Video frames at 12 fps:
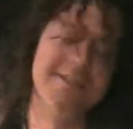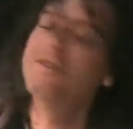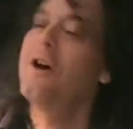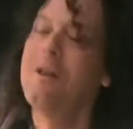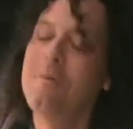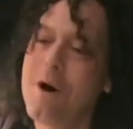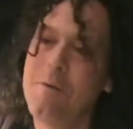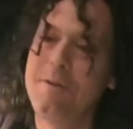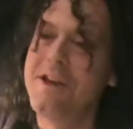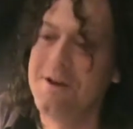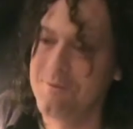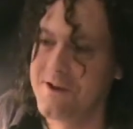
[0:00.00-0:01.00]
It's all about
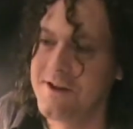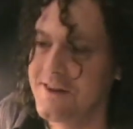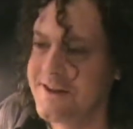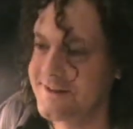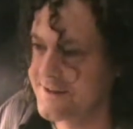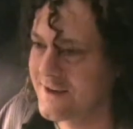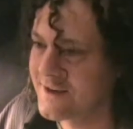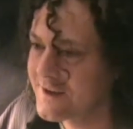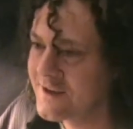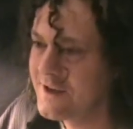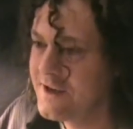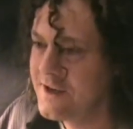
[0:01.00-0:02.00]
being realistic,
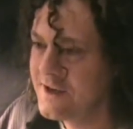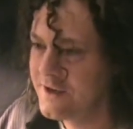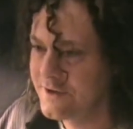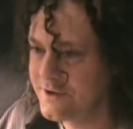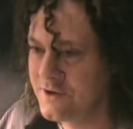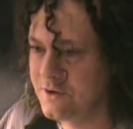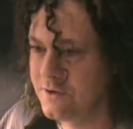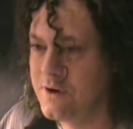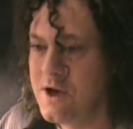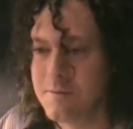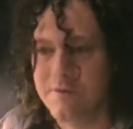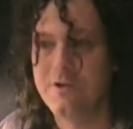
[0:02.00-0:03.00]
too.
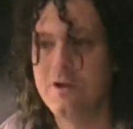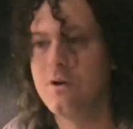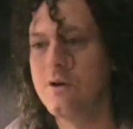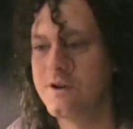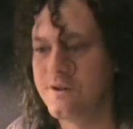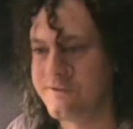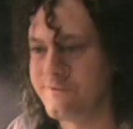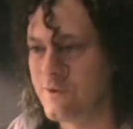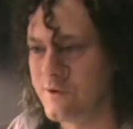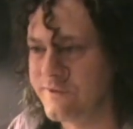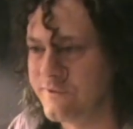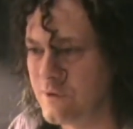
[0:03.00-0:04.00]
But if you're going to the
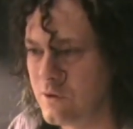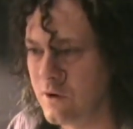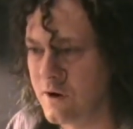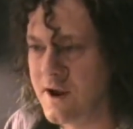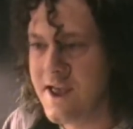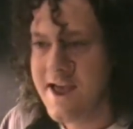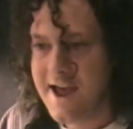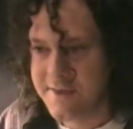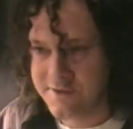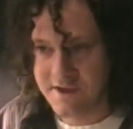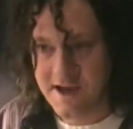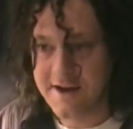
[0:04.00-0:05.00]
4th floor
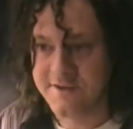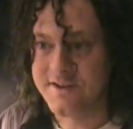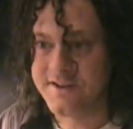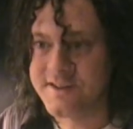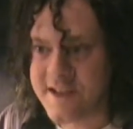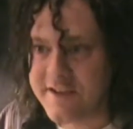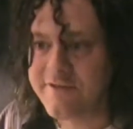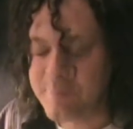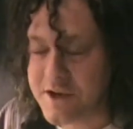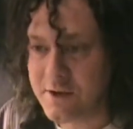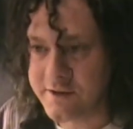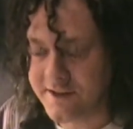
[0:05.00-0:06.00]
and it's a safe
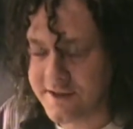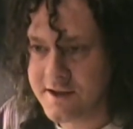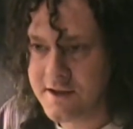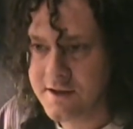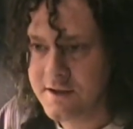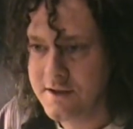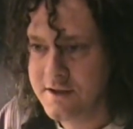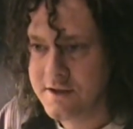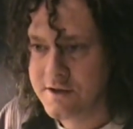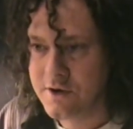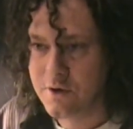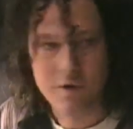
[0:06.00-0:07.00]
building,
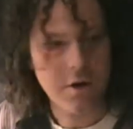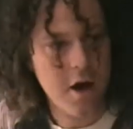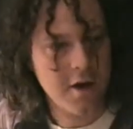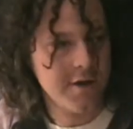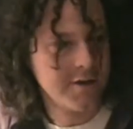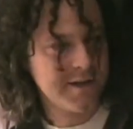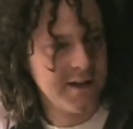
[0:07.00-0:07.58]
you're not going to